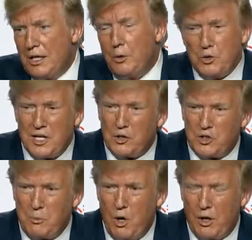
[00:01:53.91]
He was
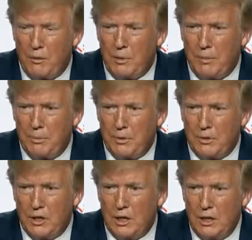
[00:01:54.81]
outsmarted by
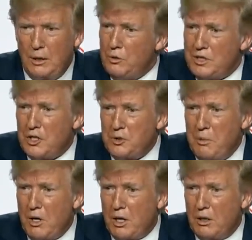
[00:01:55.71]
Putin. He was
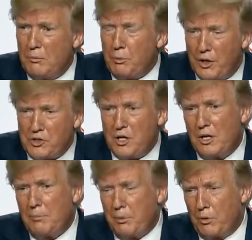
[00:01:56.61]
outsmarted.
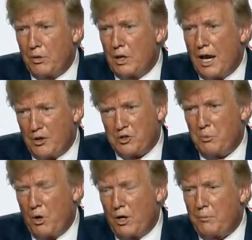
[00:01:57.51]
President Putin
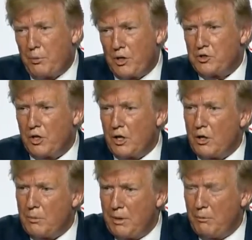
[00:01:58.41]
outsmarted
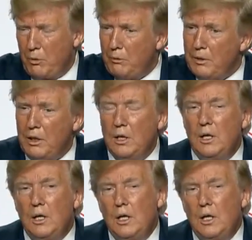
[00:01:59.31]
President Obama. Wait a minute.